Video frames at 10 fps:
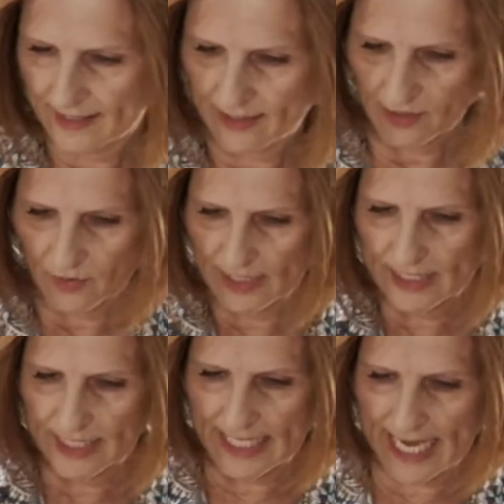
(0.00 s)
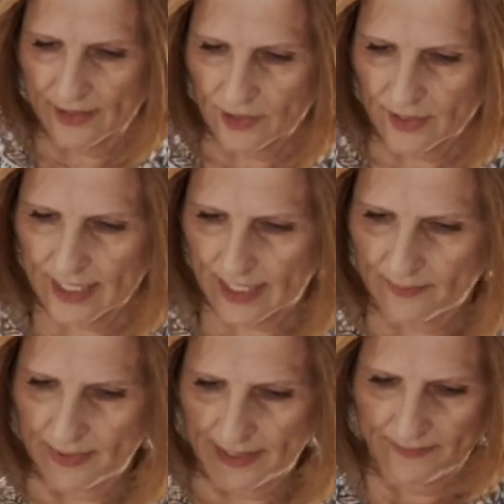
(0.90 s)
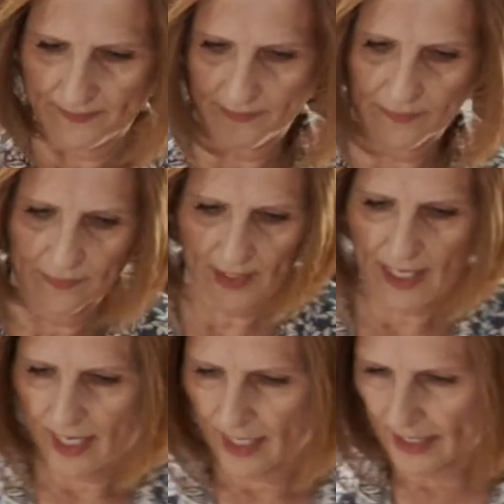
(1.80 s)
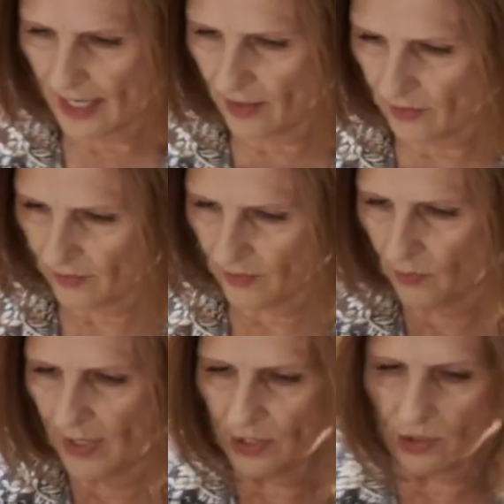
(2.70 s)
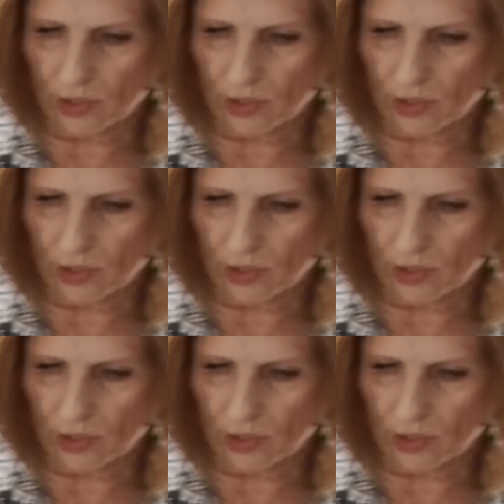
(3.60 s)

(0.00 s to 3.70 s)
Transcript: you're going to gather it up. Now, when you're